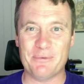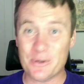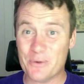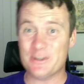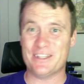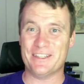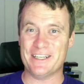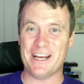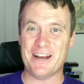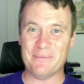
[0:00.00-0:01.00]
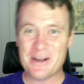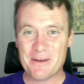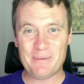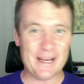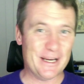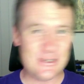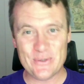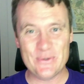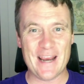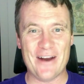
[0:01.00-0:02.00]
You as the DM playing 2
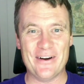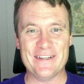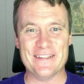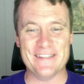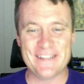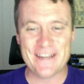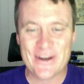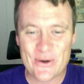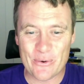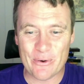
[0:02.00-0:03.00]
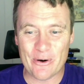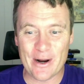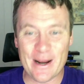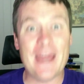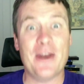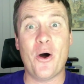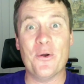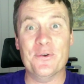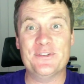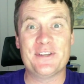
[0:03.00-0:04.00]
characters who are at
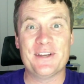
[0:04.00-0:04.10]
odds